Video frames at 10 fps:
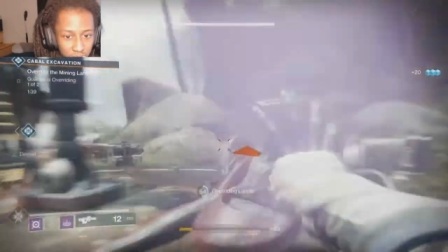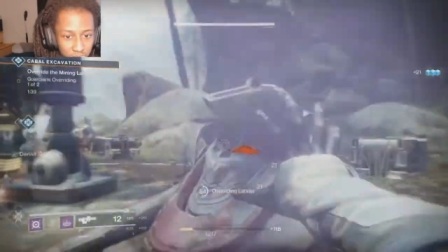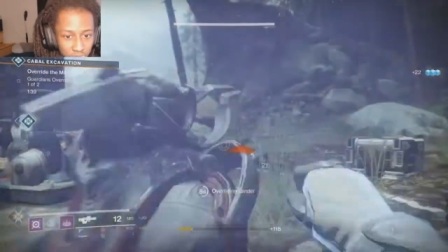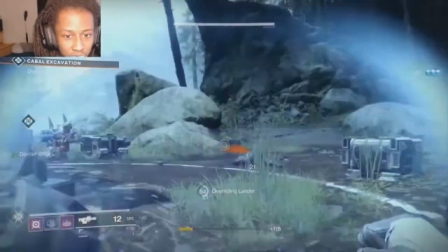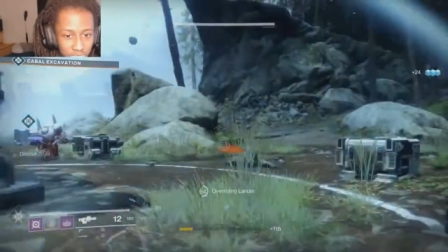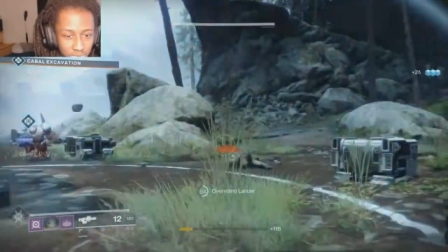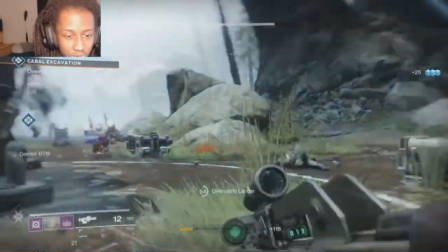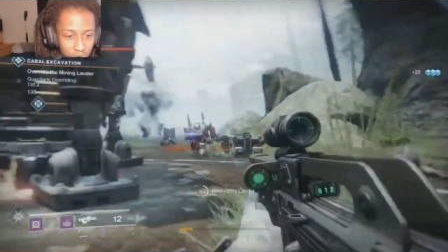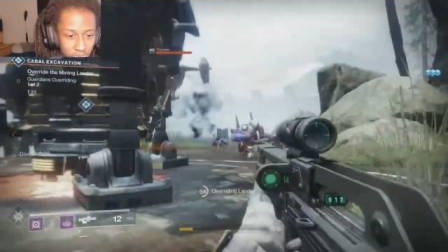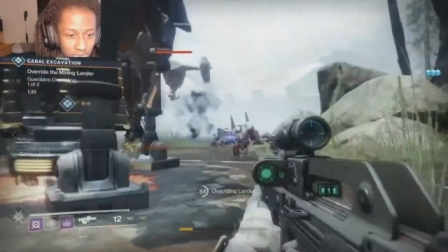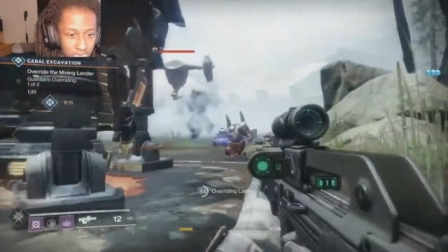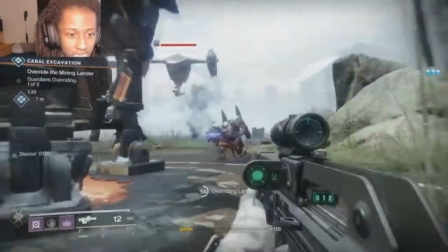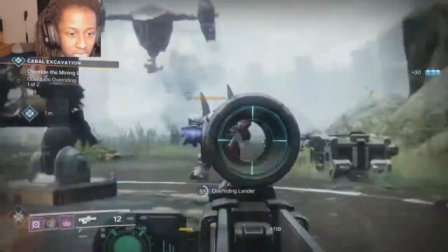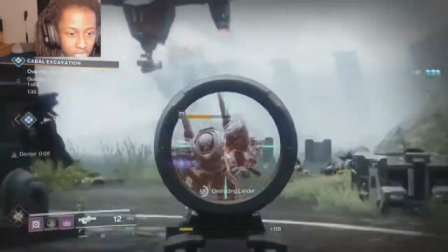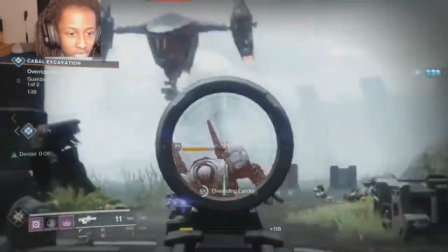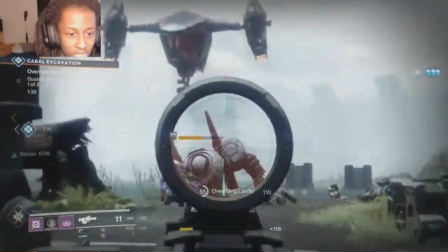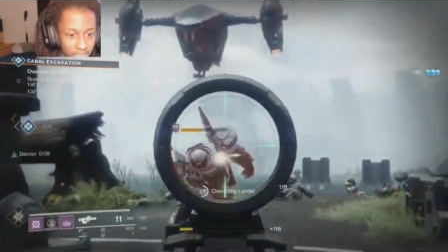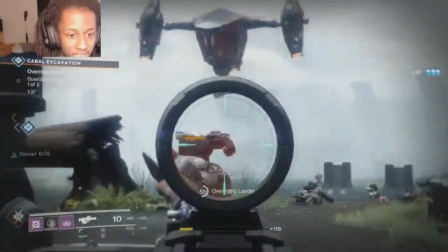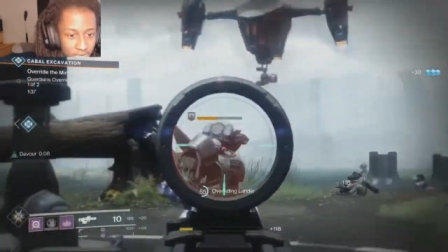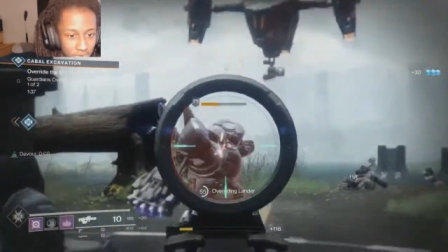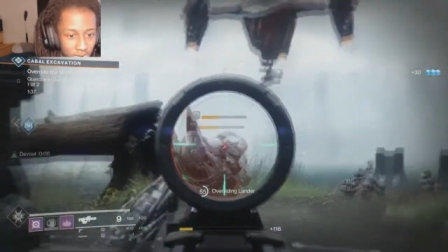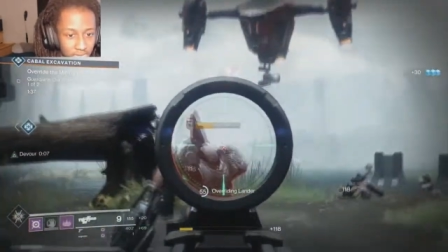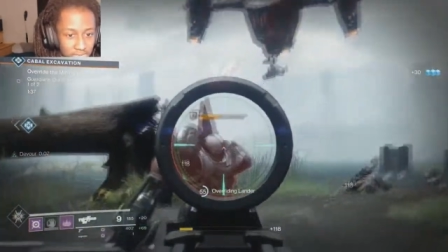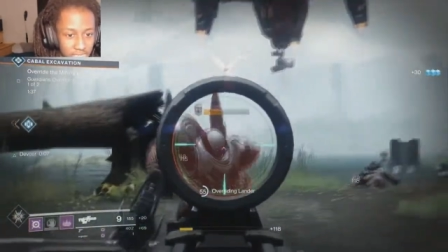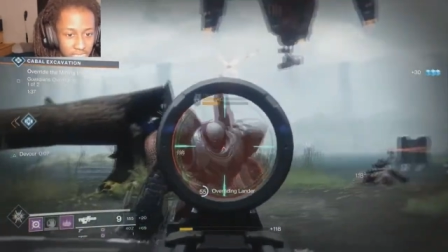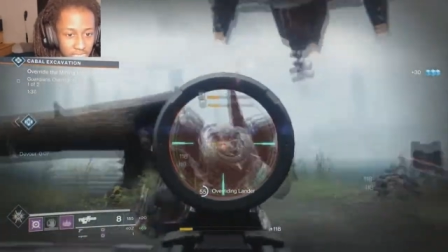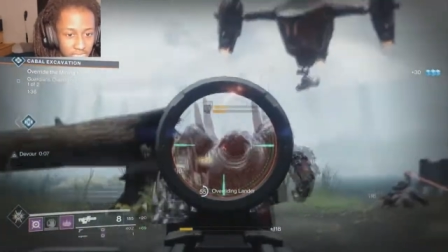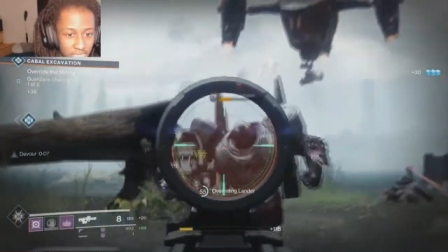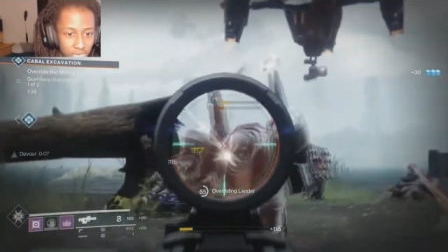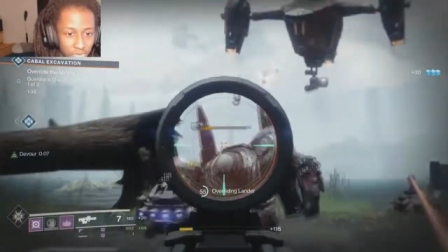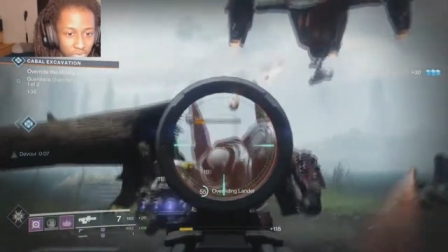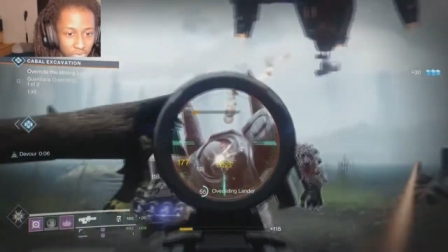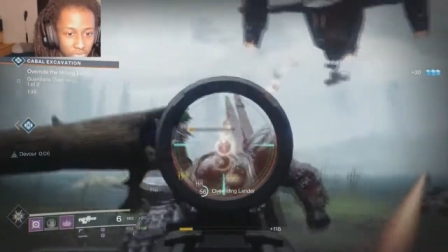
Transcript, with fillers: throw grenades while gliding. You have Heat Rises, kills